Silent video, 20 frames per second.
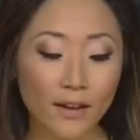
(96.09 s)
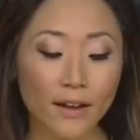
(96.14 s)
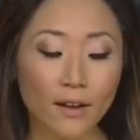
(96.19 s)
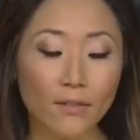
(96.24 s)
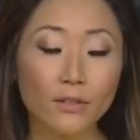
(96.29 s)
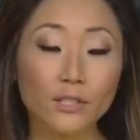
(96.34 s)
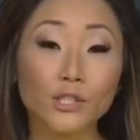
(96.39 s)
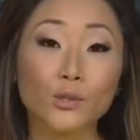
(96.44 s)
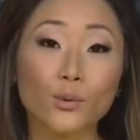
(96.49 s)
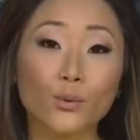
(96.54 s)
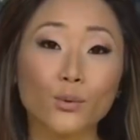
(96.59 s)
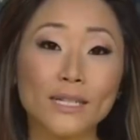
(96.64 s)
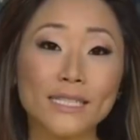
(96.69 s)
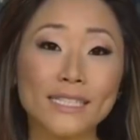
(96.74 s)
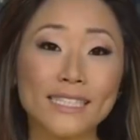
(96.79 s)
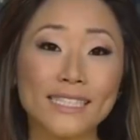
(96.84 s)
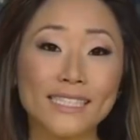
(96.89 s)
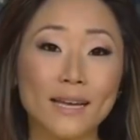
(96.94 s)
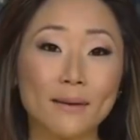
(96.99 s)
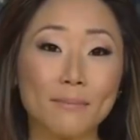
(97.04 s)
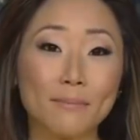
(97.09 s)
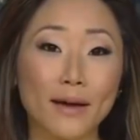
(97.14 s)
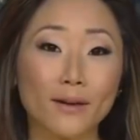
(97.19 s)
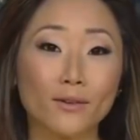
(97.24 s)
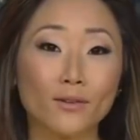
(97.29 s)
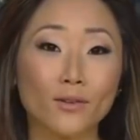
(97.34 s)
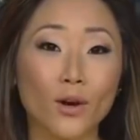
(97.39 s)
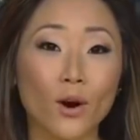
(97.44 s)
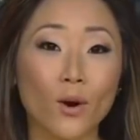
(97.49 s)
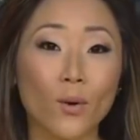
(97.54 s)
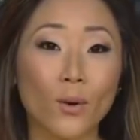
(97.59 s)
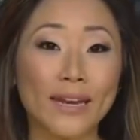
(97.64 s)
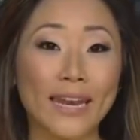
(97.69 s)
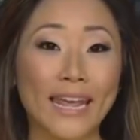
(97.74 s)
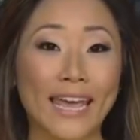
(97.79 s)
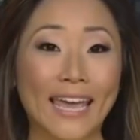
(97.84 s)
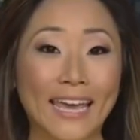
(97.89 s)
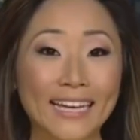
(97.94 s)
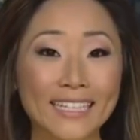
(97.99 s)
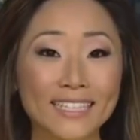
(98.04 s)
Now, the story says that Michael Cohen
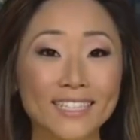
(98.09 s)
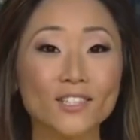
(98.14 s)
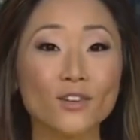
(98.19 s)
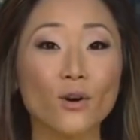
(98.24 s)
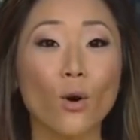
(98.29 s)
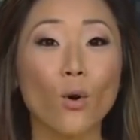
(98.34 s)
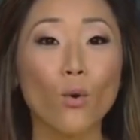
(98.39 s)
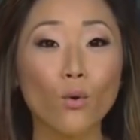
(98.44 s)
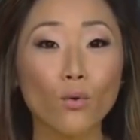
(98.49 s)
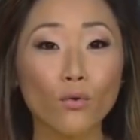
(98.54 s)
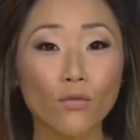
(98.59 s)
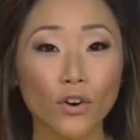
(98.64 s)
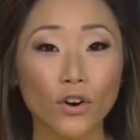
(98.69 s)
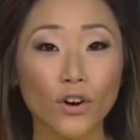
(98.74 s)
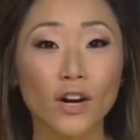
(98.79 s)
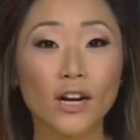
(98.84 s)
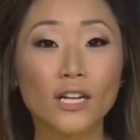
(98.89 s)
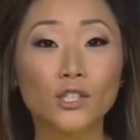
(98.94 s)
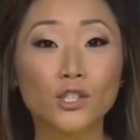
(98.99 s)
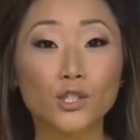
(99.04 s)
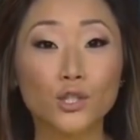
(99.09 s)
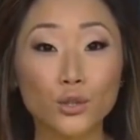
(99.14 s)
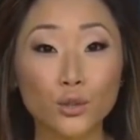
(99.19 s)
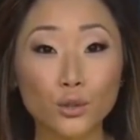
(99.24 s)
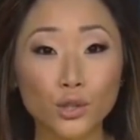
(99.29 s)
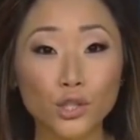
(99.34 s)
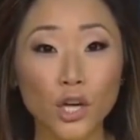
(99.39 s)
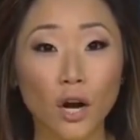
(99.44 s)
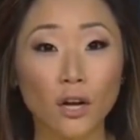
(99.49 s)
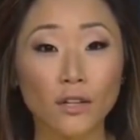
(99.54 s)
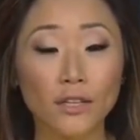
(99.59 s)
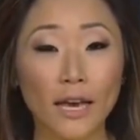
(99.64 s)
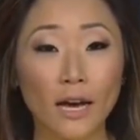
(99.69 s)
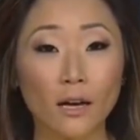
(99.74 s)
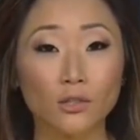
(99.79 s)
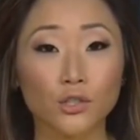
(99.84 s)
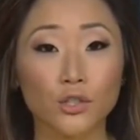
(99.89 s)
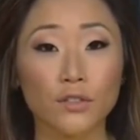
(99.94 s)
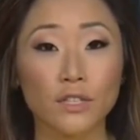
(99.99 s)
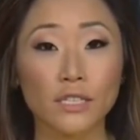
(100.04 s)
handed over to John
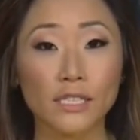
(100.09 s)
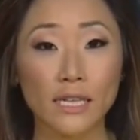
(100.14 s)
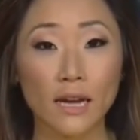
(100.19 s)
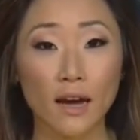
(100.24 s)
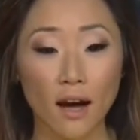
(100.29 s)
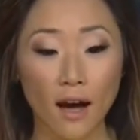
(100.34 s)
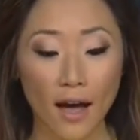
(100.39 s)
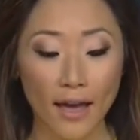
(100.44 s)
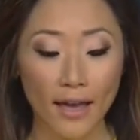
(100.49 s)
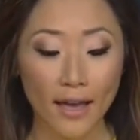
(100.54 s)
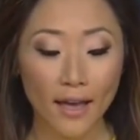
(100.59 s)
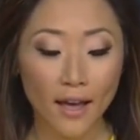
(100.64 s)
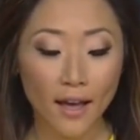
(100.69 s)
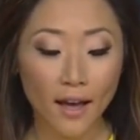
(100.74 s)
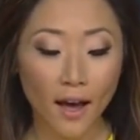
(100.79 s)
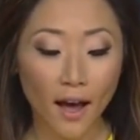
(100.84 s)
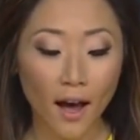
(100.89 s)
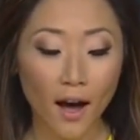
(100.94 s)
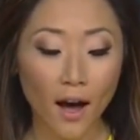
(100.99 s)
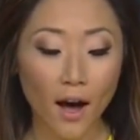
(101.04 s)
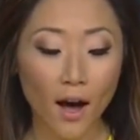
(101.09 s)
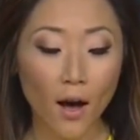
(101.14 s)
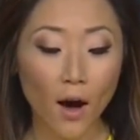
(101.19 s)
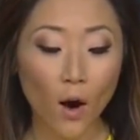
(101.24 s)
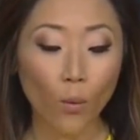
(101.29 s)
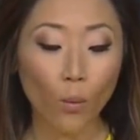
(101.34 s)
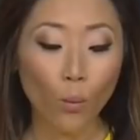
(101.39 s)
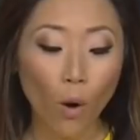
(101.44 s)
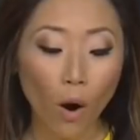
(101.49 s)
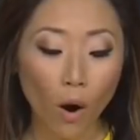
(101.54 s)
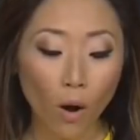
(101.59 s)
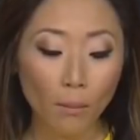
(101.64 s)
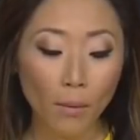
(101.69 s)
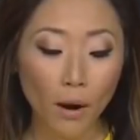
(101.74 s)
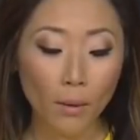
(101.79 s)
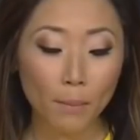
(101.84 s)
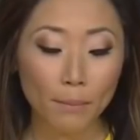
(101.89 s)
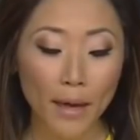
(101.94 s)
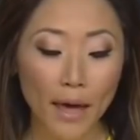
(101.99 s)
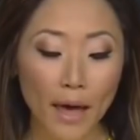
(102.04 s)
Gouger, this guy, a
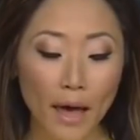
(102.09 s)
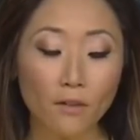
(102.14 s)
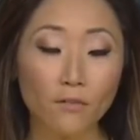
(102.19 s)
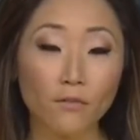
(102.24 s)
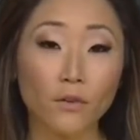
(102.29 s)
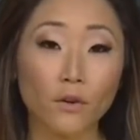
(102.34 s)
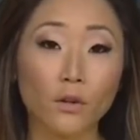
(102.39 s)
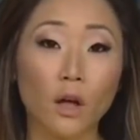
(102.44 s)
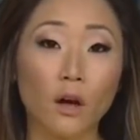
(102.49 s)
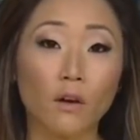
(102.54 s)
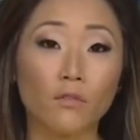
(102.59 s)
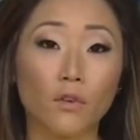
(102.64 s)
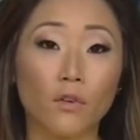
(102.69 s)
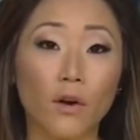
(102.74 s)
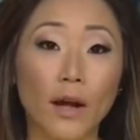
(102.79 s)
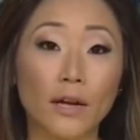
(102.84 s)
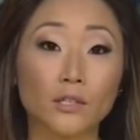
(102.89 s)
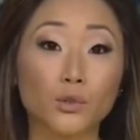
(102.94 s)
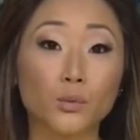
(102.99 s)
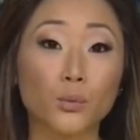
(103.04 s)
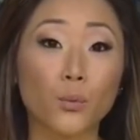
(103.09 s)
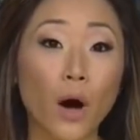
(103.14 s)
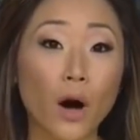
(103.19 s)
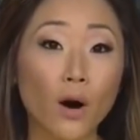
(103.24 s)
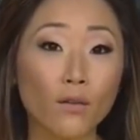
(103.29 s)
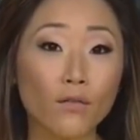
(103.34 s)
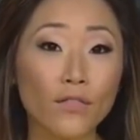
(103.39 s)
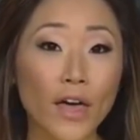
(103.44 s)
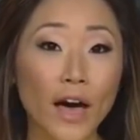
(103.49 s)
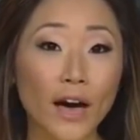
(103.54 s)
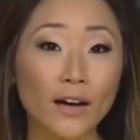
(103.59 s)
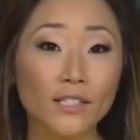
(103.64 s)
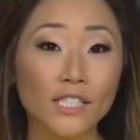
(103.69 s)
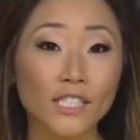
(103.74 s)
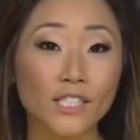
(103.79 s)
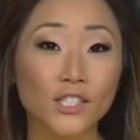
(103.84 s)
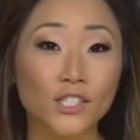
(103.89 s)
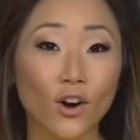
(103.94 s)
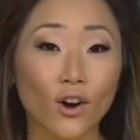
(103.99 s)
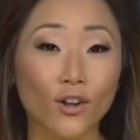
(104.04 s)
Walmart bag full of around
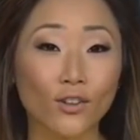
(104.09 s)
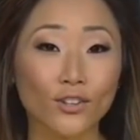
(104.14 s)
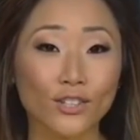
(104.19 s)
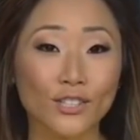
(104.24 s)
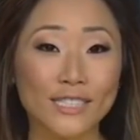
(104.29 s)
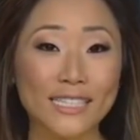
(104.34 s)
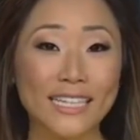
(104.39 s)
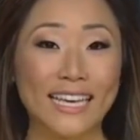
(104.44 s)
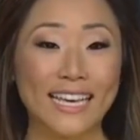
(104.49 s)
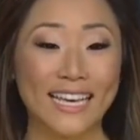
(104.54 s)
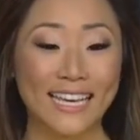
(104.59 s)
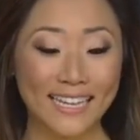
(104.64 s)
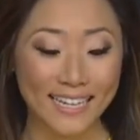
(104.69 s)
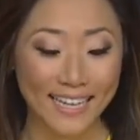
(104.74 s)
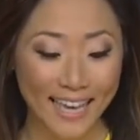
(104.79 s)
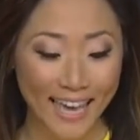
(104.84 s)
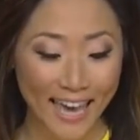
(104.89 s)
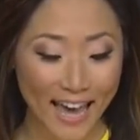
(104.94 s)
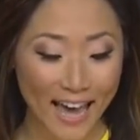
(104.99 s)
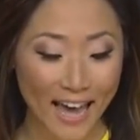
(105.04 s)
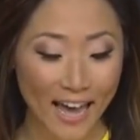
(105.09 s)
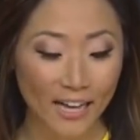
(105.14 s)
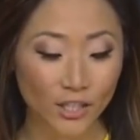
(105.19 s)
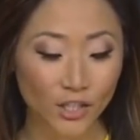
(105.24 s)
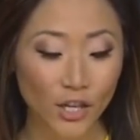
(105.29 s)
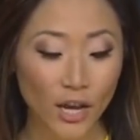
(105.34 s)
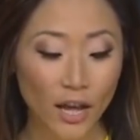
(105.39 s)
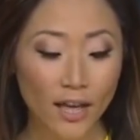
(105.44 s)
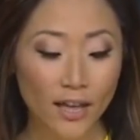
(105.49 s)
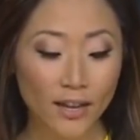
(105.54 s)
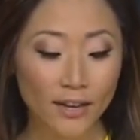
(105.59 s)
$12,000 in cash.